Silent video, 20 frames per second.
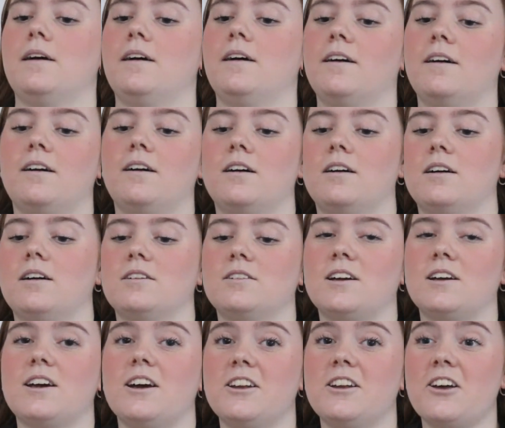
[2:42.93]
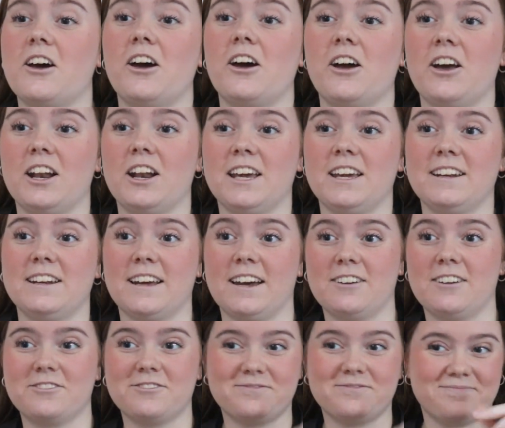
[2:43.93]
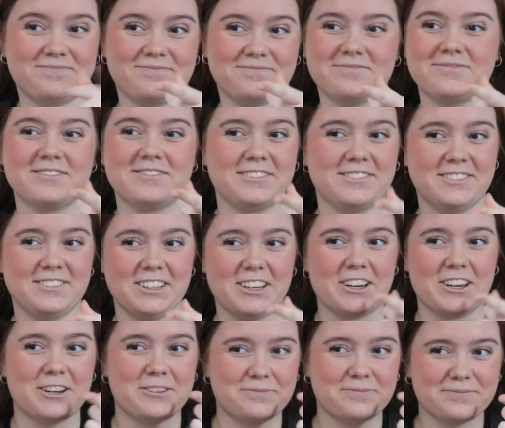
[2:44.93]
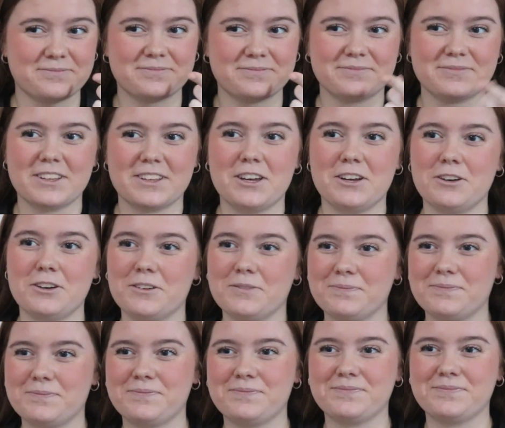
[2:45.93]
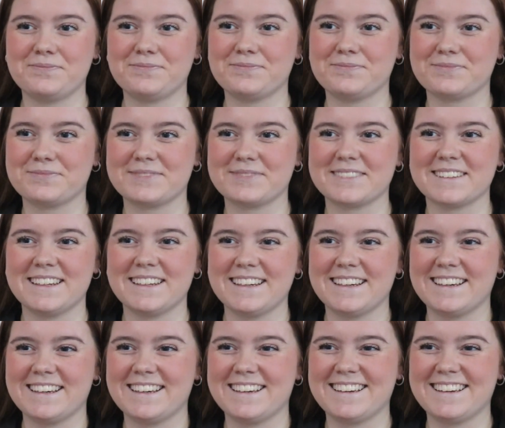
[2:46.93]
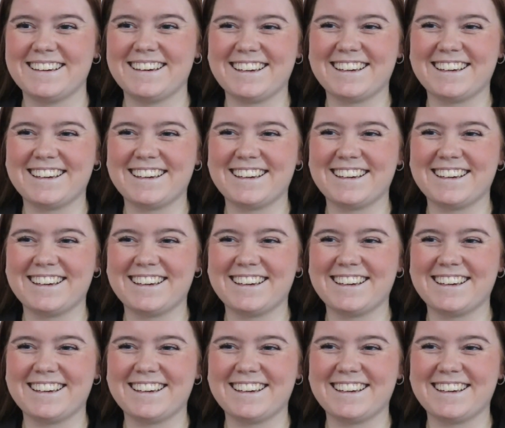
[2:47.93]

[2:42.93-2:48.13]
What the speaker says: And earlier now, because you're used to be more like the afternoon.